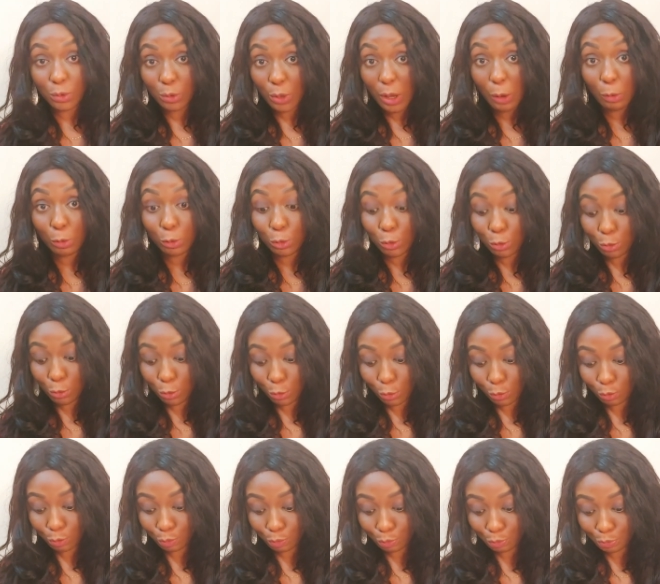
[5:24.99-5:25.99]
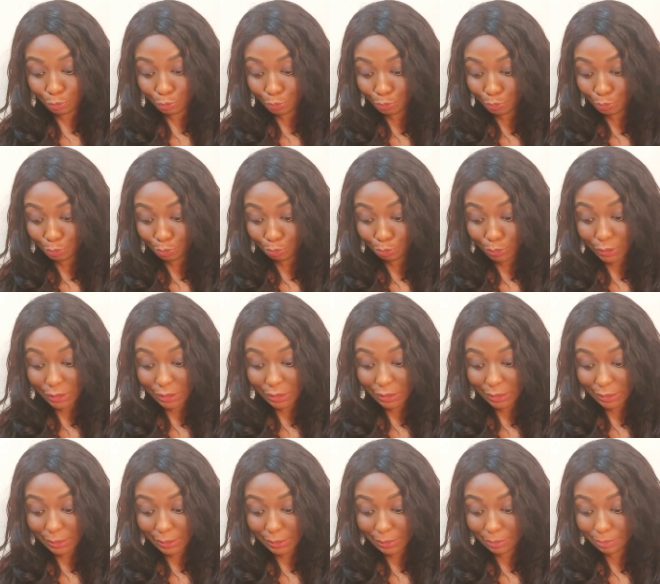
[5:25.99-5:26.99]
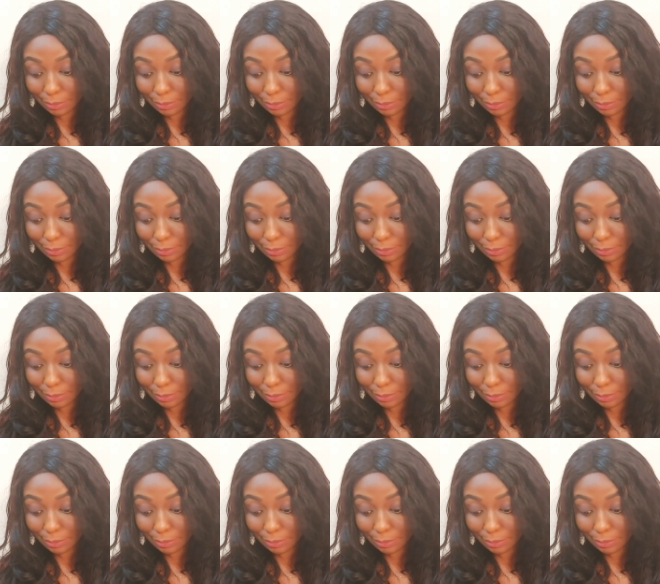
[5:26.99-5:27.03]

I want to know. Please.